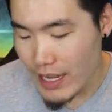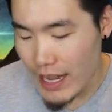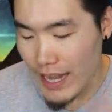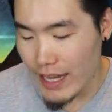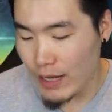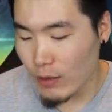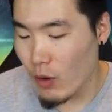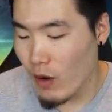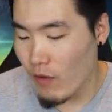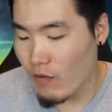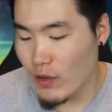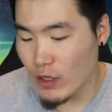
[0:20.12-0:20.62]
and I
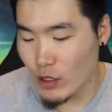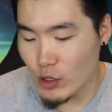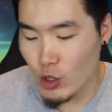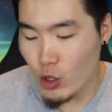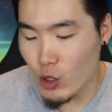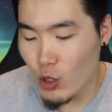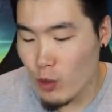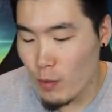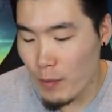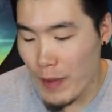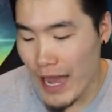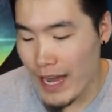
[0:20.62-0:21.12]
won't feel
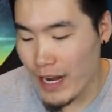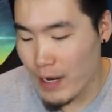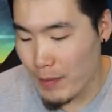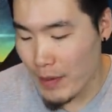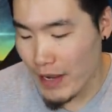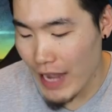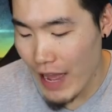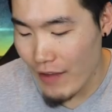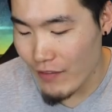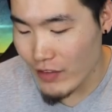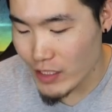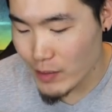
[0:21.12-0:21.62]
too bad about
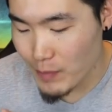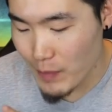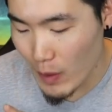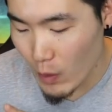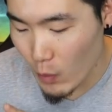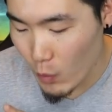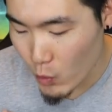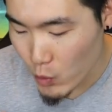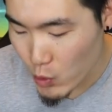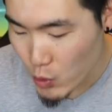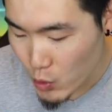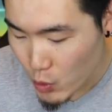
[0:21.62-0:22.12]
having spent
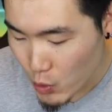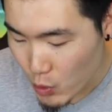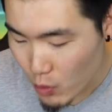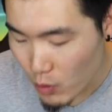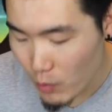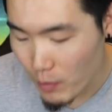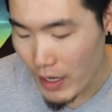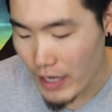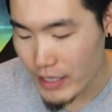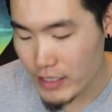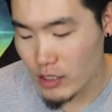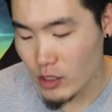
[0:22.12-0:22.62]
too
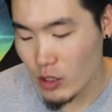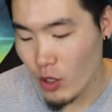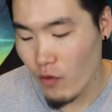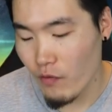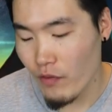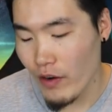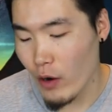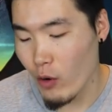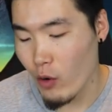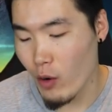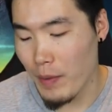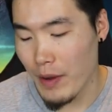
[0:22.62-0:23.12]
much. So
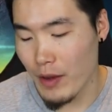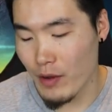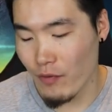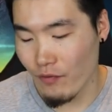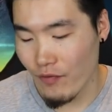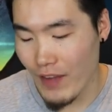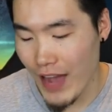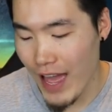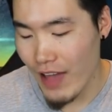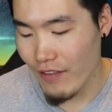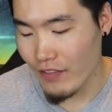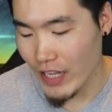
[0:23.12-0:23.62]
far we're about
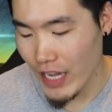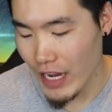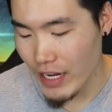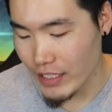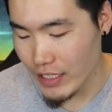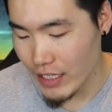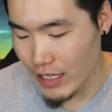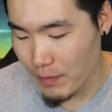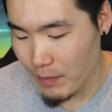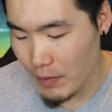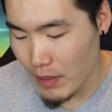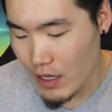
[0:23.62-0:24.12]
5k
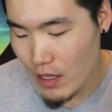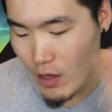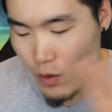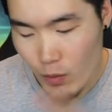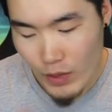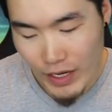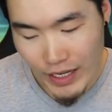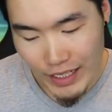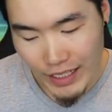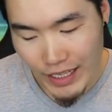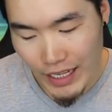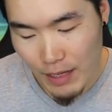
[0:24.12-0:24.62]
deep. We've
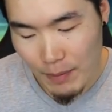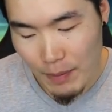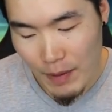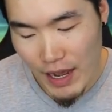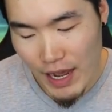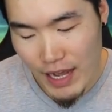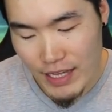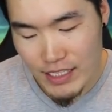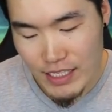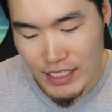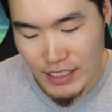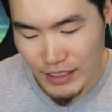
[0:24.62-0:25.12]
got a lot of
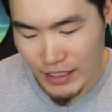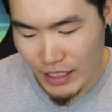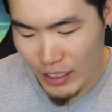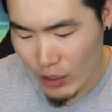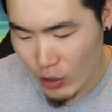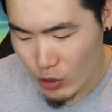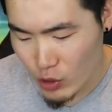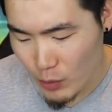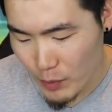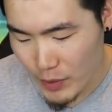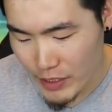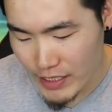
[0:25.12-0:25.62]
pods. He's going to go
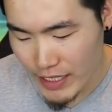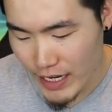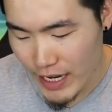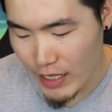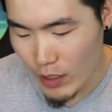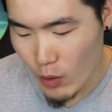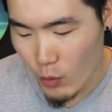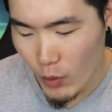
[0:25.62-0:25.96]
Super Saiyan.